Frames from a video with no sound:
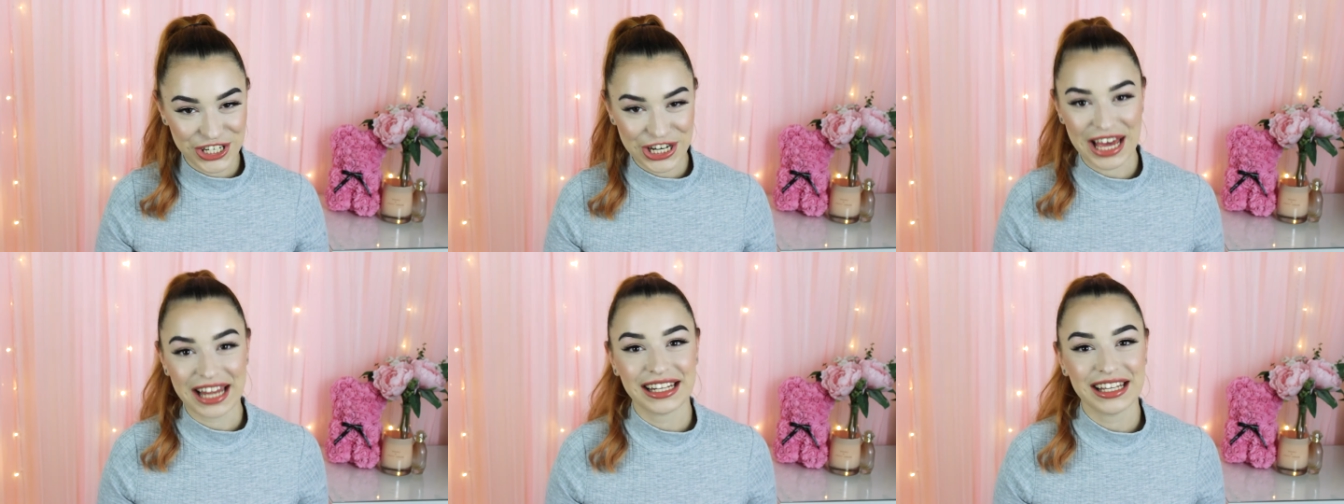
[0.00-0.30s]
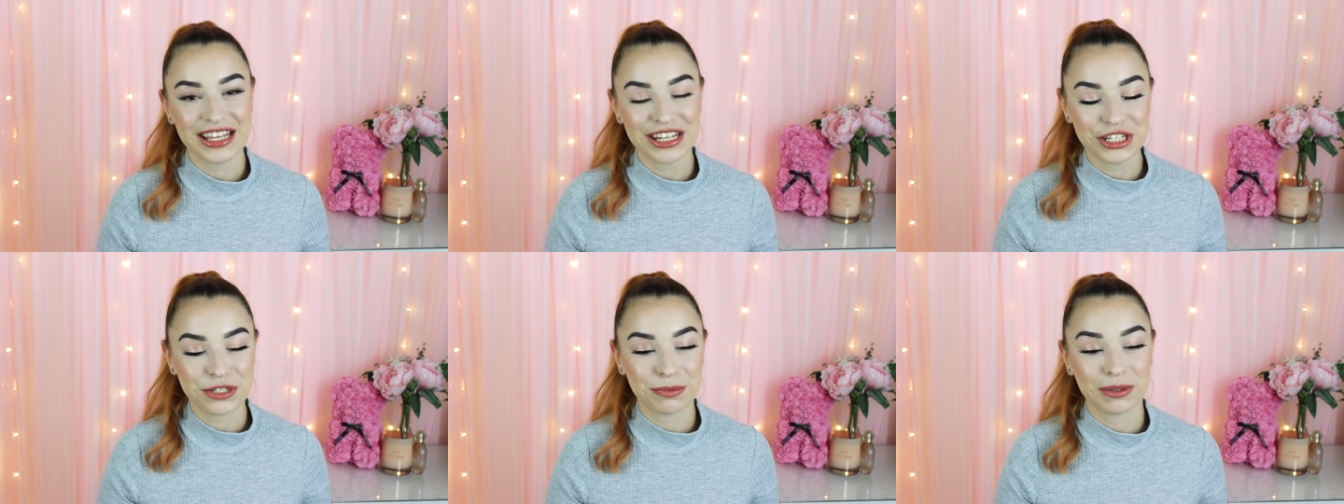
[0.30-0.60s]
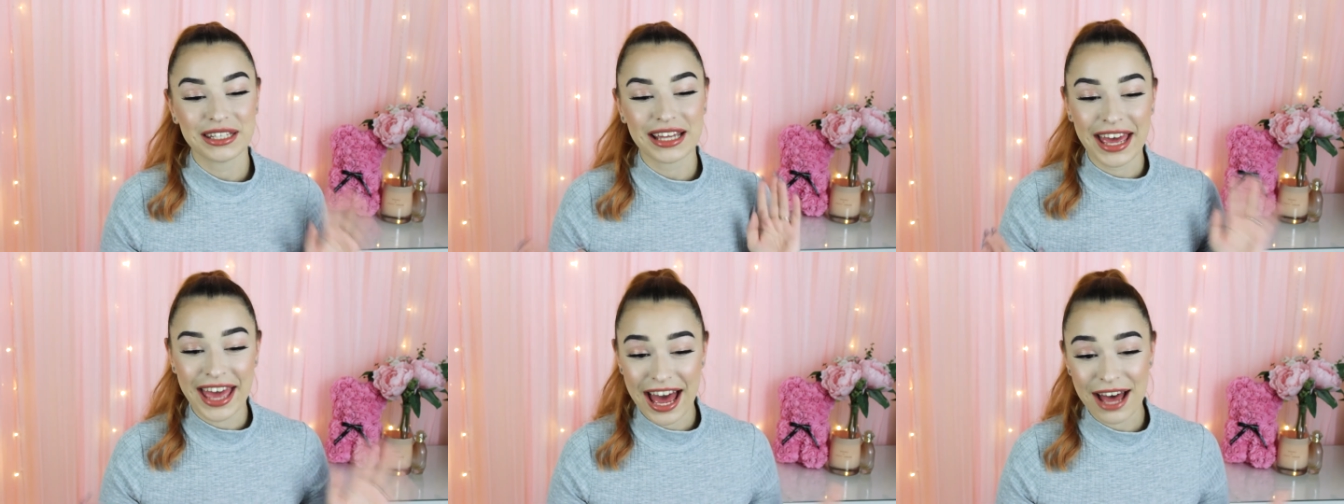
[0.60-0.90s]
challenge,
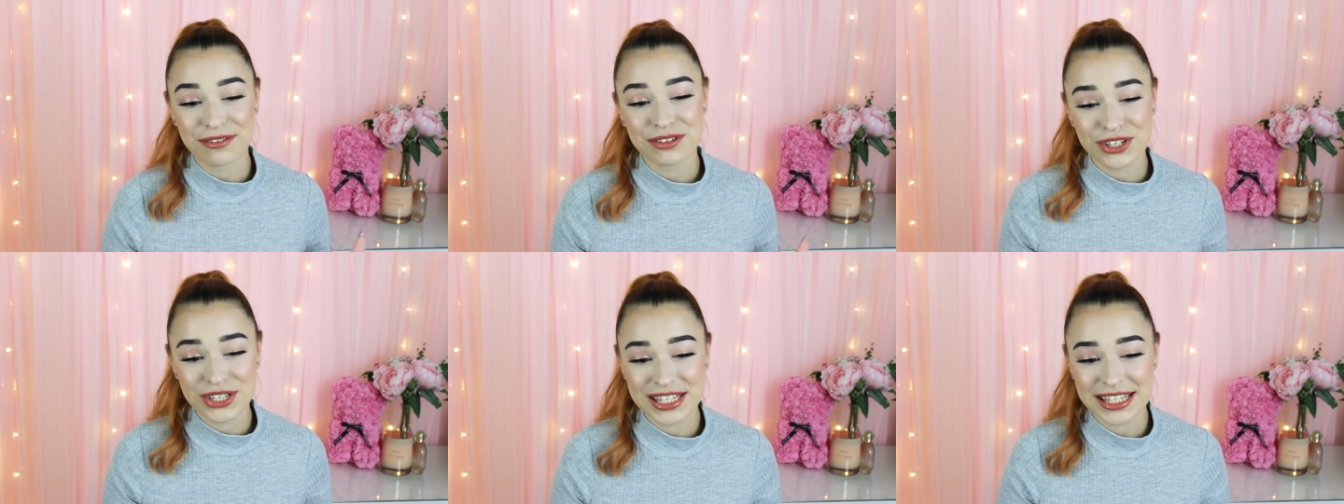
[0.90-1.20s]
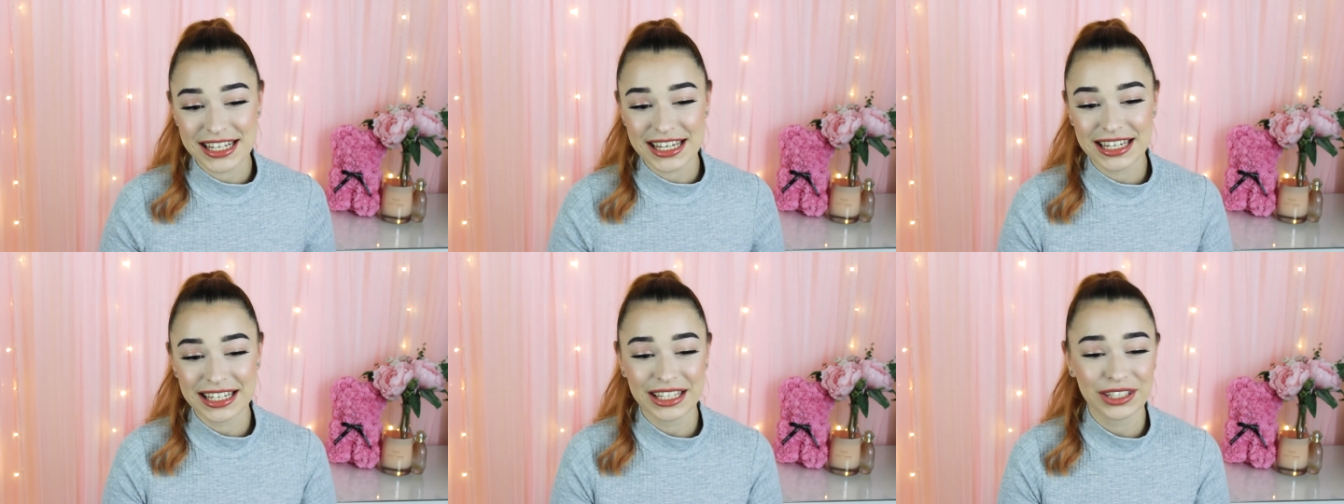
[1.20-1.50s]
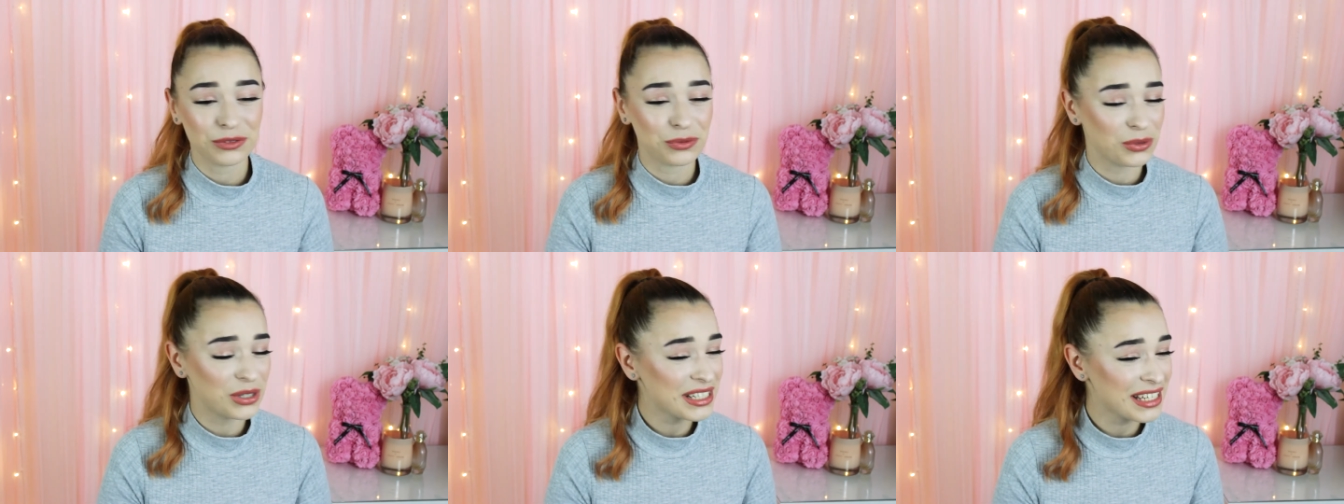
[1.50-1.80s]
but I have to say
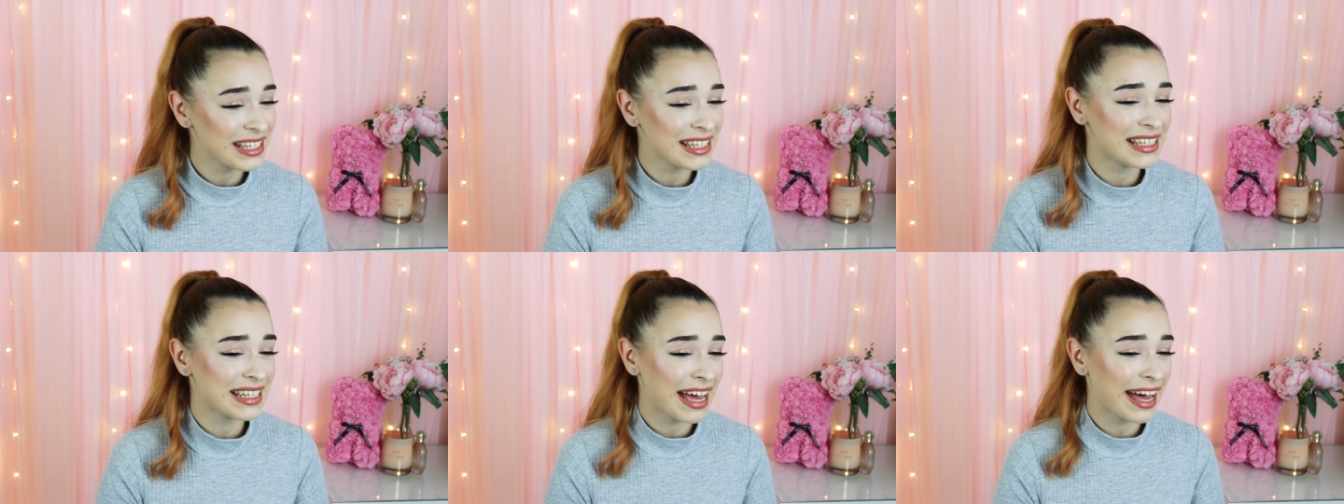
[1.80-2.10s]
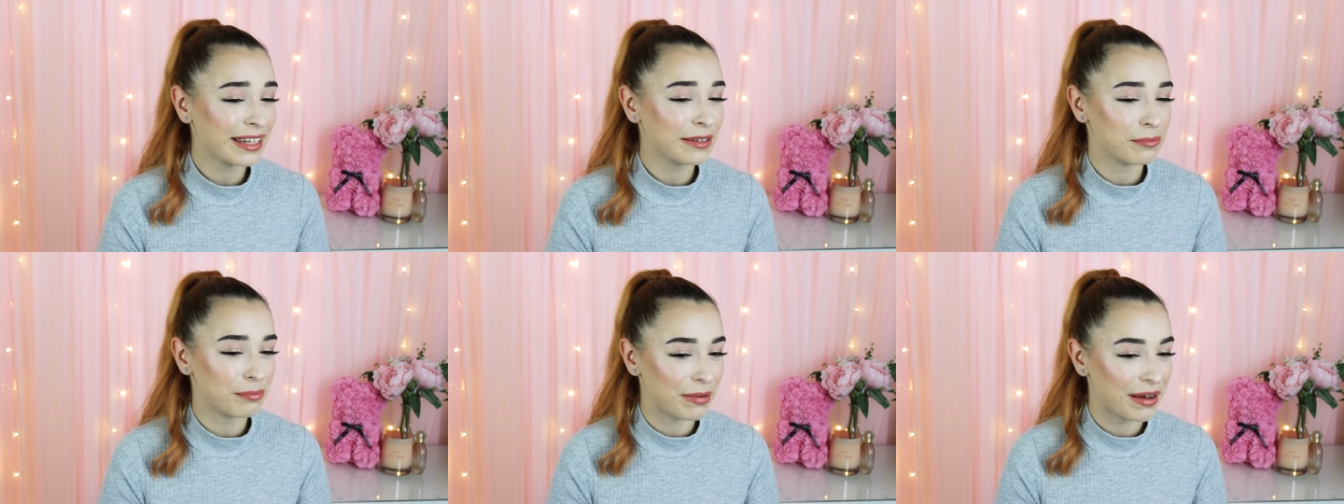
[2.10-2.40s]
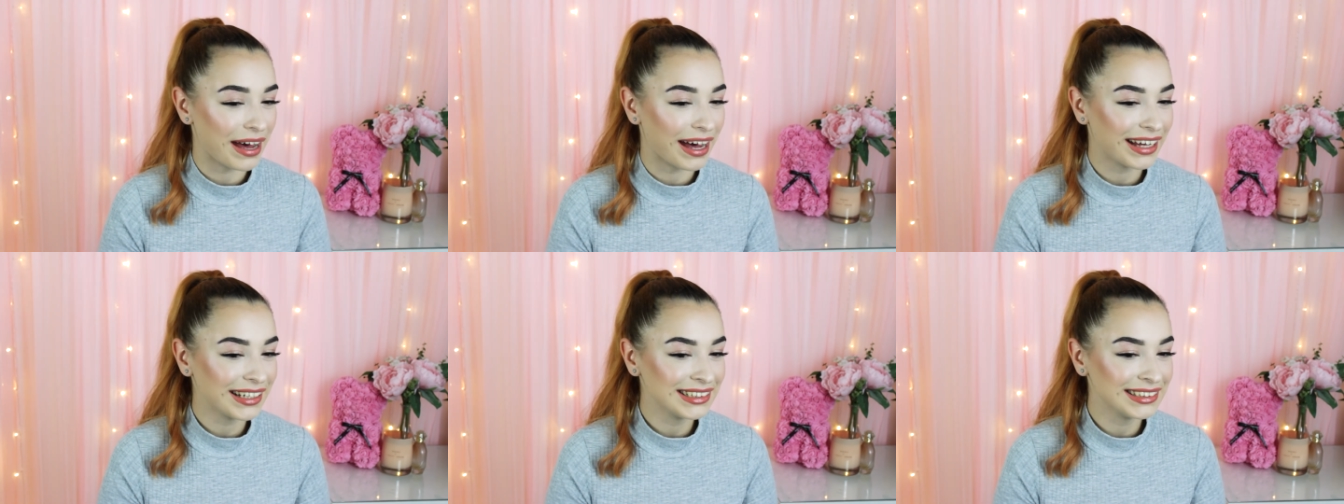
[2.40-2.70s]
it wasn't that
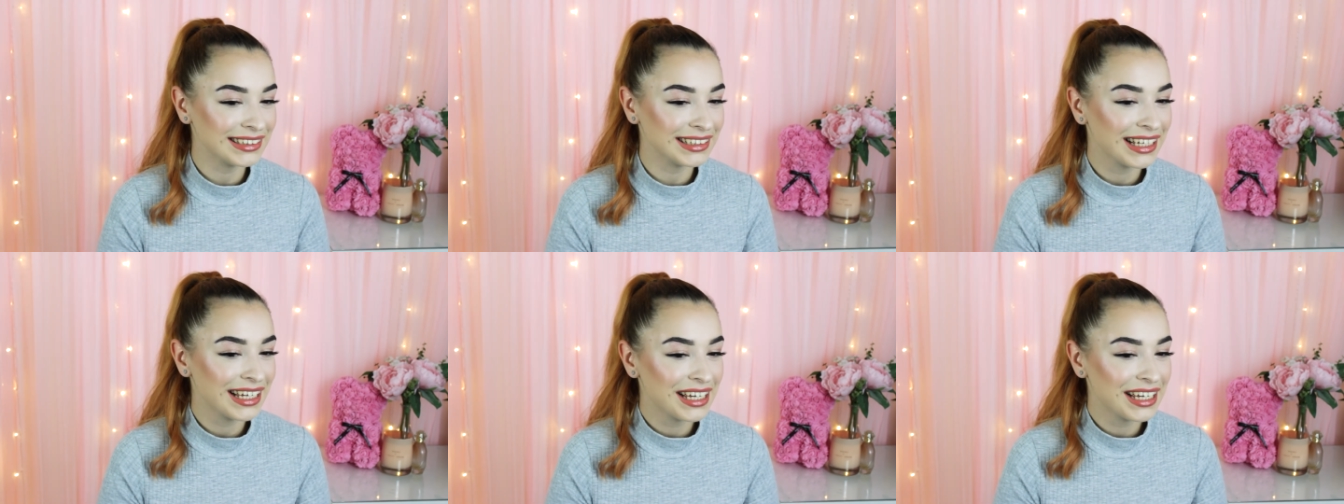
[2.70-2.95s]
bad.